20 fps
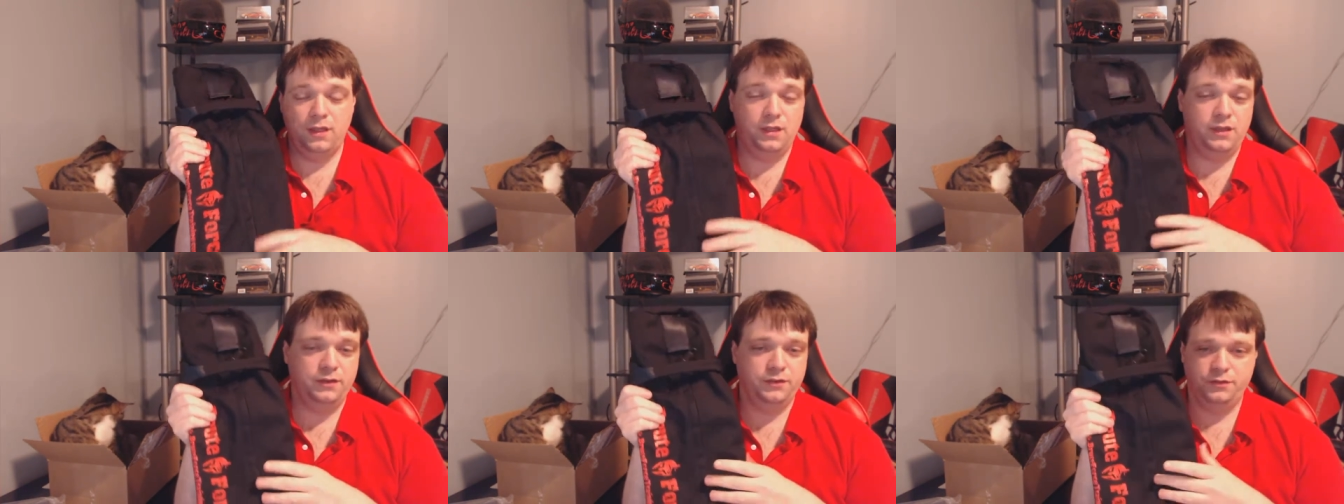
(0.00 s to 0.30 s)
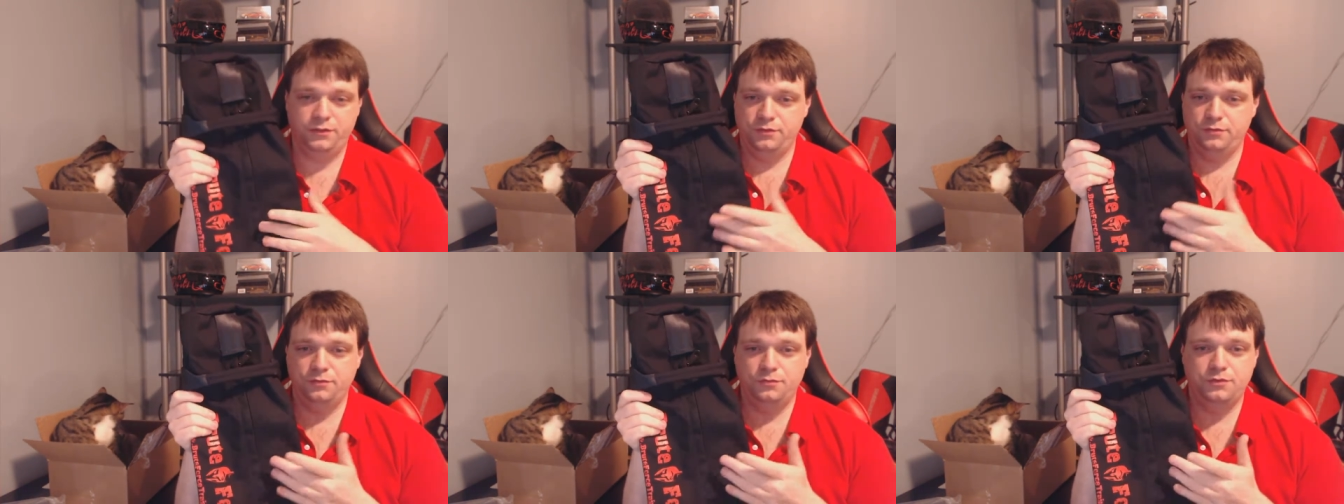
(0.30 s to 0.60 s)

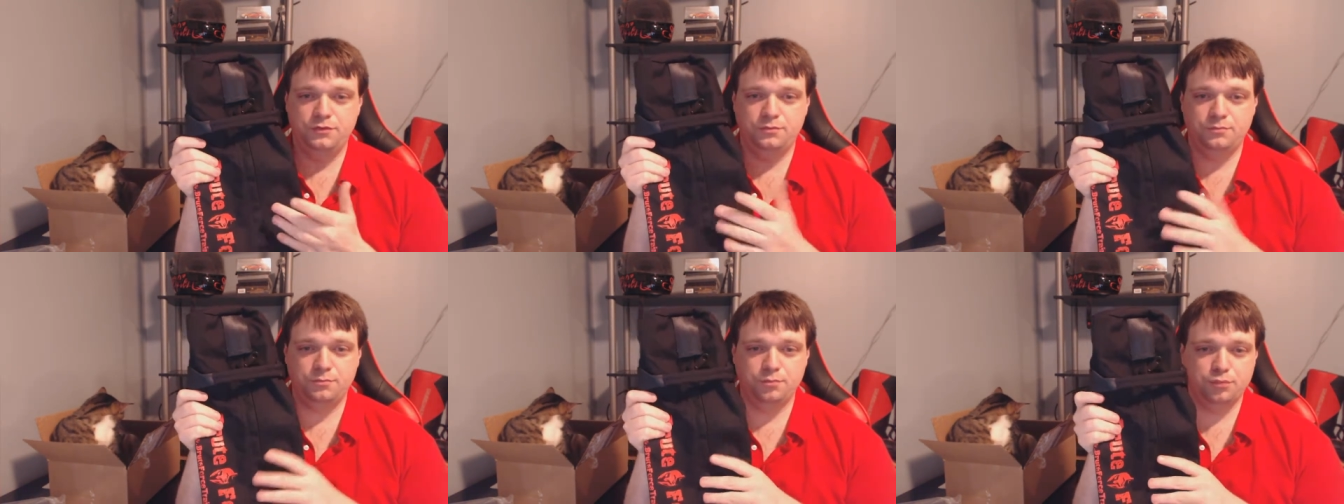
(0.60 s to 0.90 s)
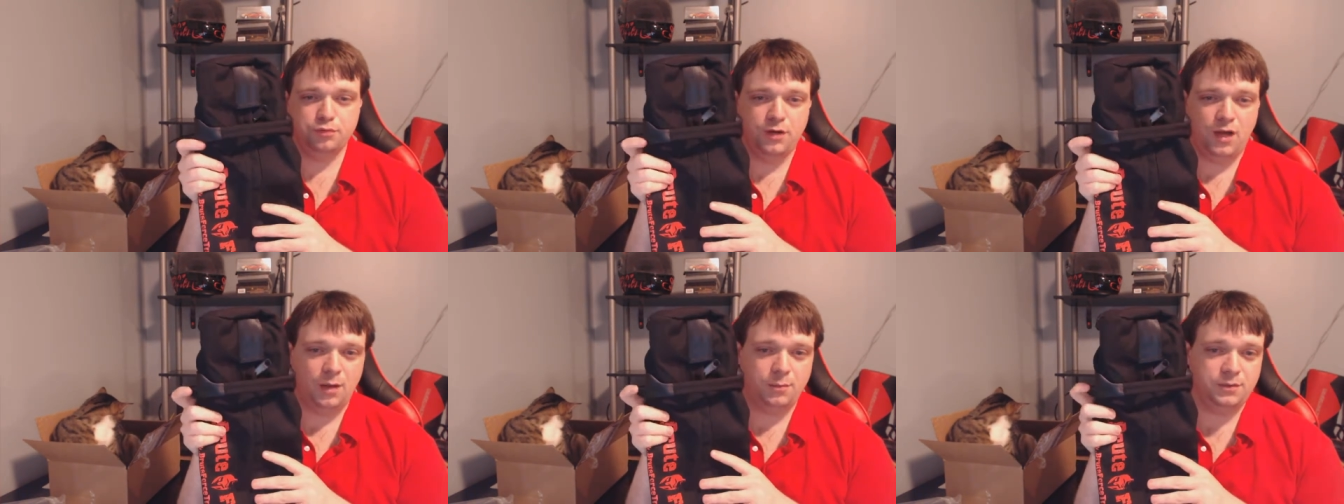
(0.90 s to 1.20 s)
is
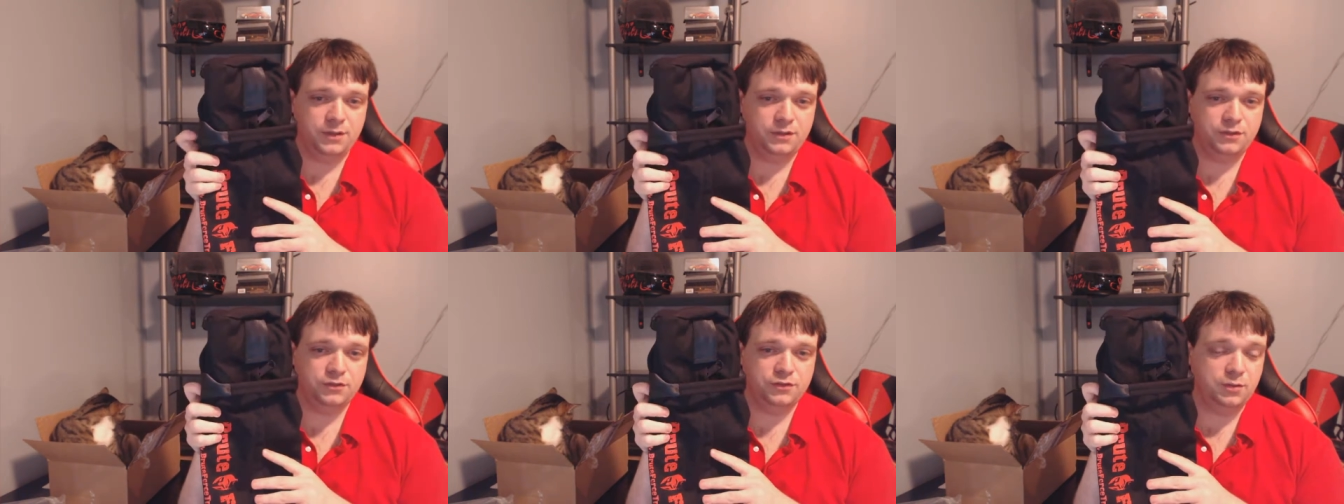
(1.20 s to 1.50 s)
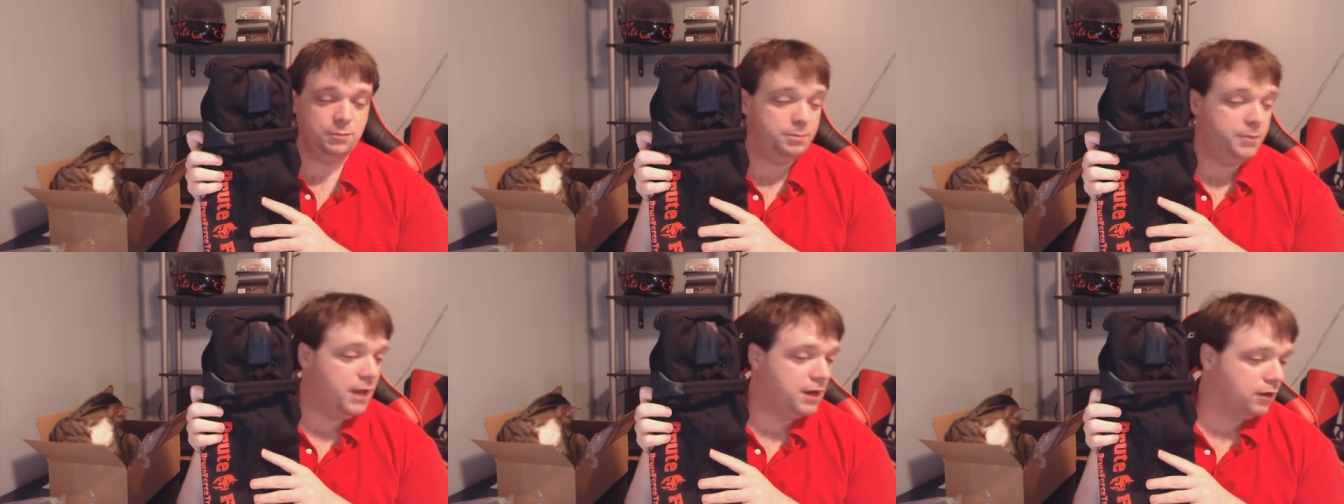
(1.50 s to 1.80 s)
probably
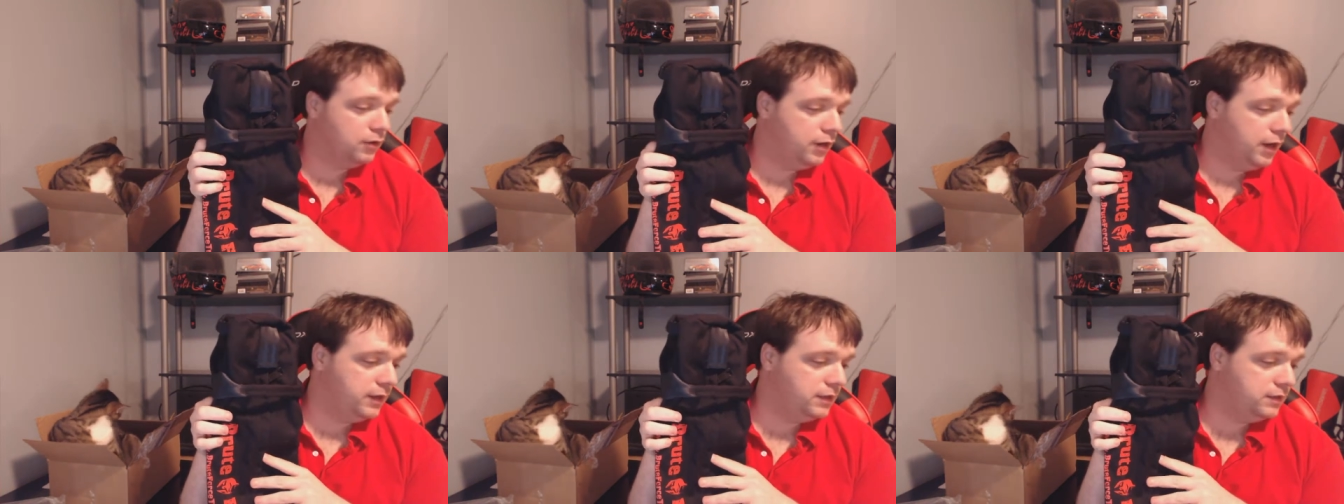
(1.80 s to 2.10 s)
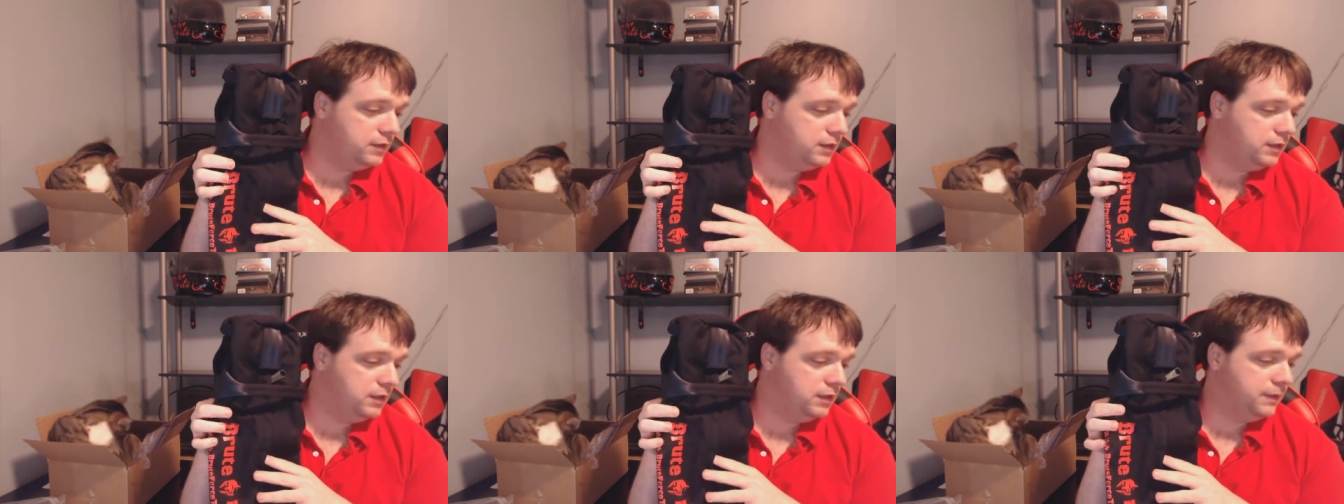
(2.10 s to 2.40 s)
just a better
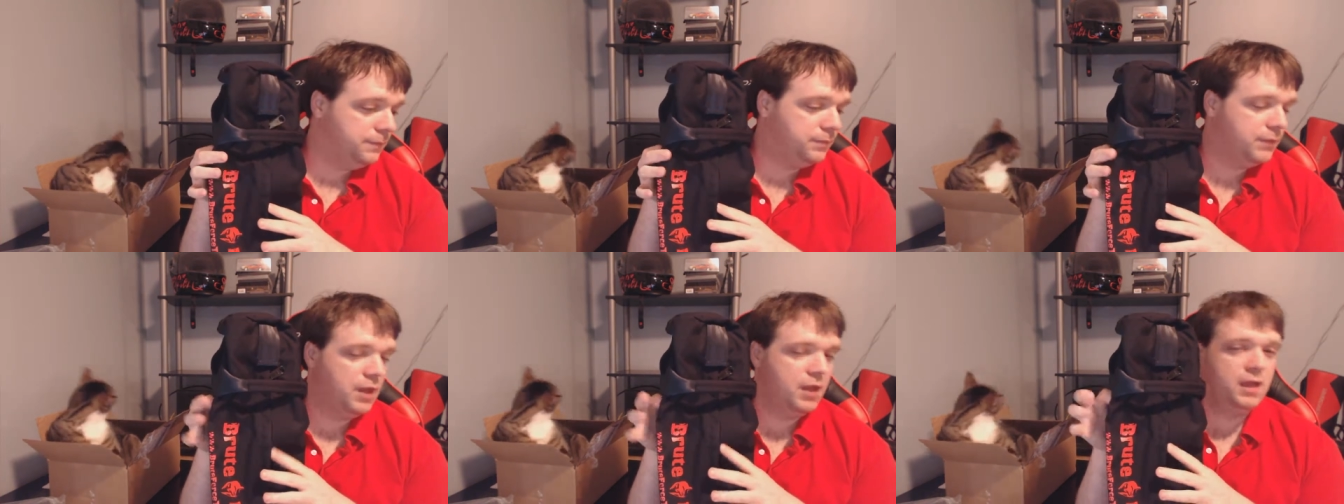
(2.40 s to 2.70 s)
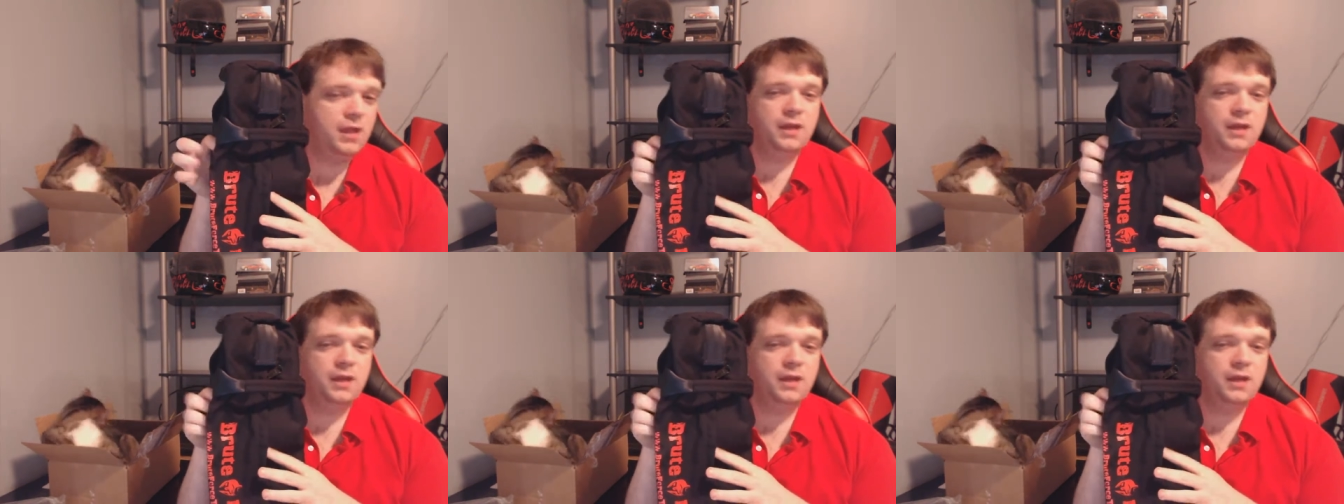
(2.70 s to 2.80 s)
idea.